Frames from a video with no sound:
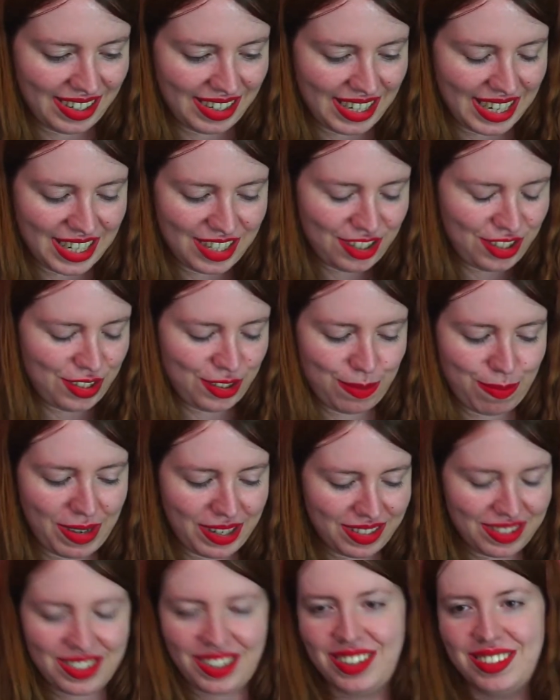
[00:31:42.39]
It just
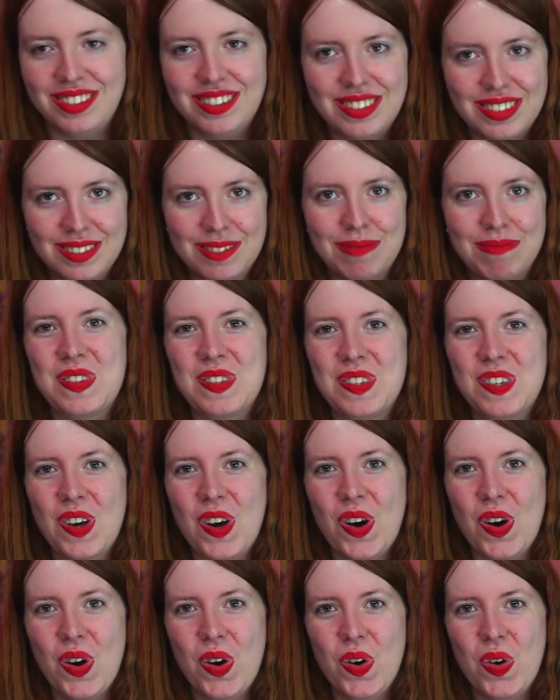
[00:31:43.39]
makes sense.
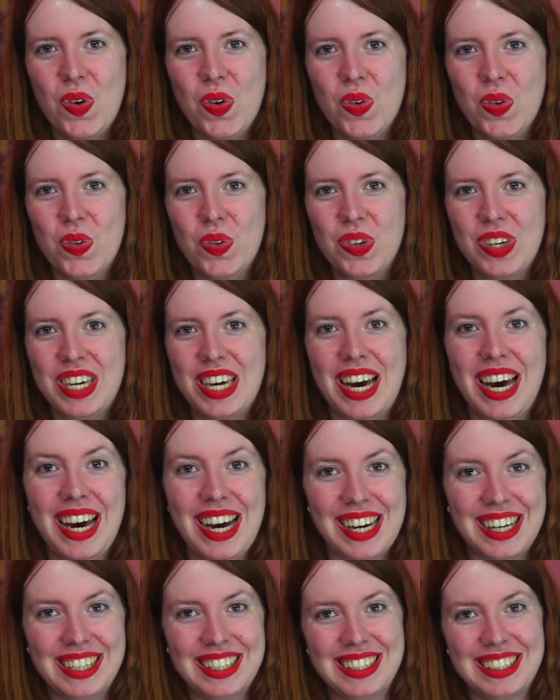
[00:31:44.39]
So
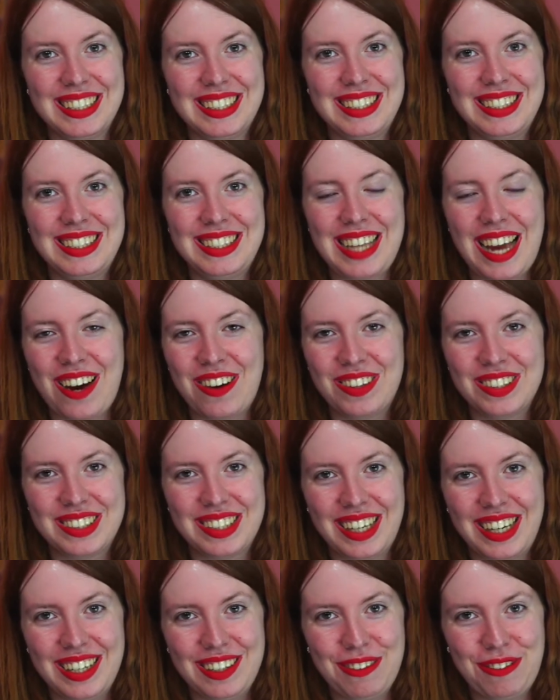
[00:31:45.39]
yeah, that was
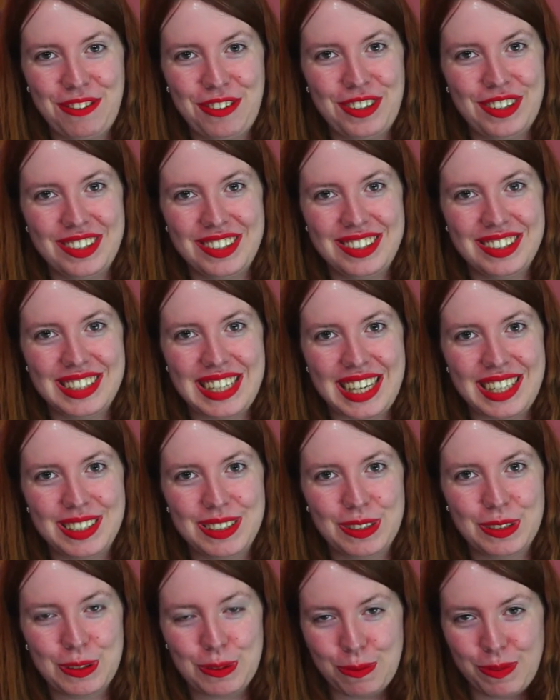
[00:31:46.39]
it for
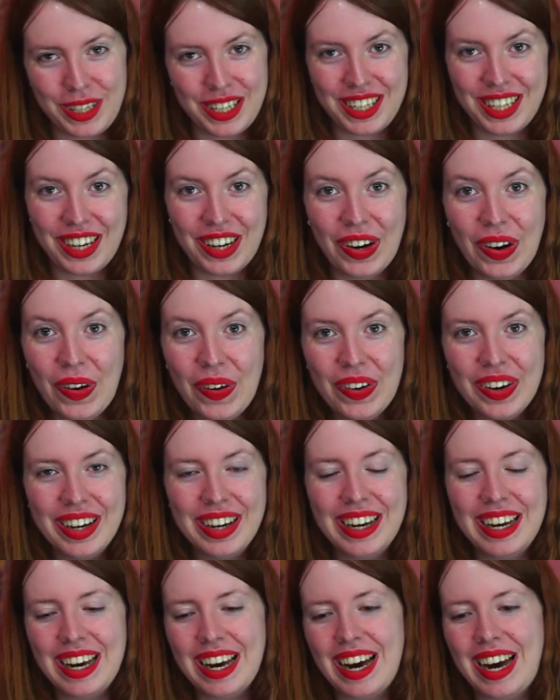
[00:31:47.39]
today's video.
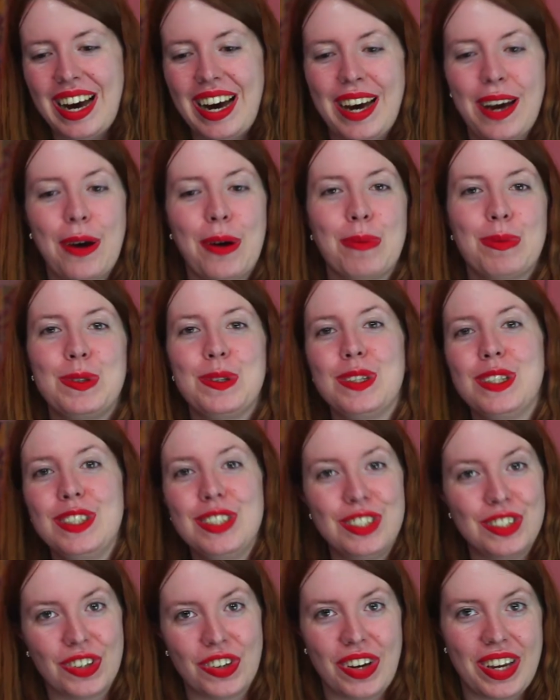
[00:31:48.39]
I hope you
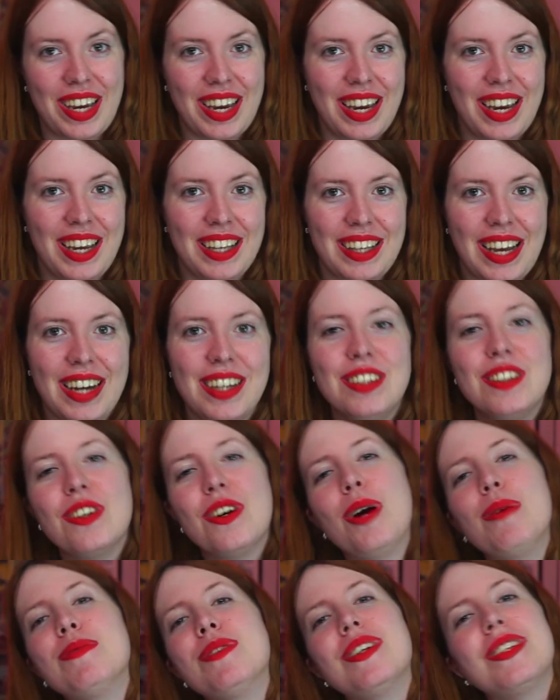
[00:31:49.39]
enjoy it. I know
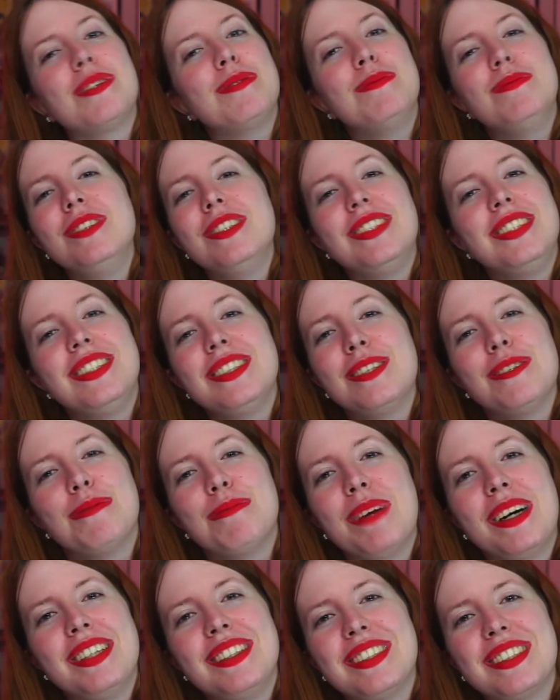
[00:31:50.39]
I'm not a musician
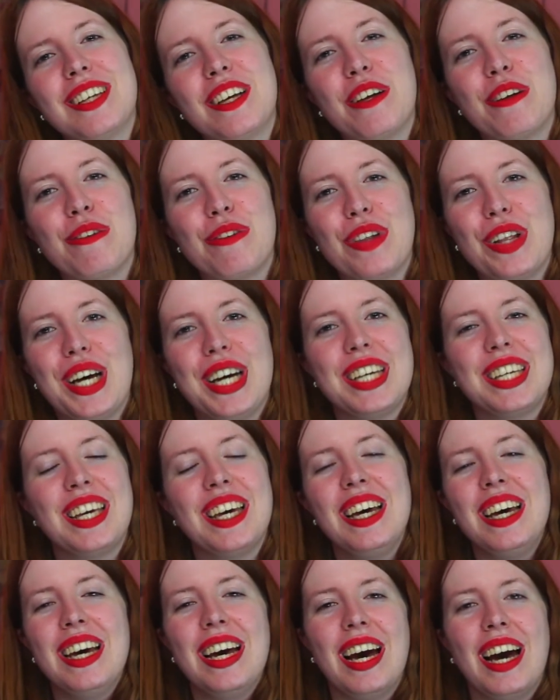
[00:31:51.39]
myself, like
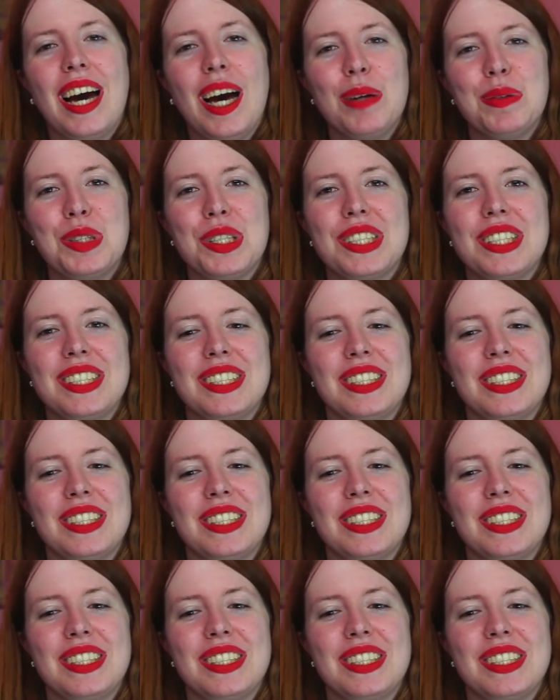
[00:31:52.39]
I'm not a